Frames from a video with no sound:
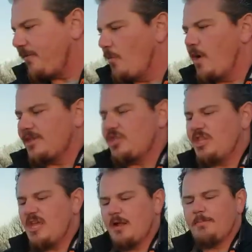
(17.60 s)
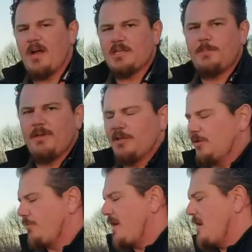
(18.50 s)
from watching the unbox build
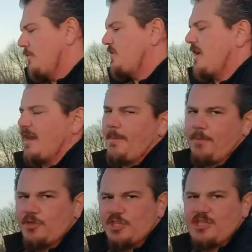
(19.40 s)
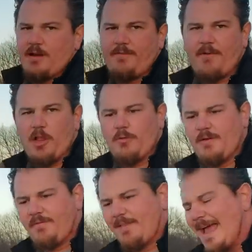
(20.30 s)
and radio setup, which is gonna follow
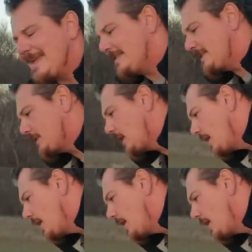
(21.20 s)
the flights,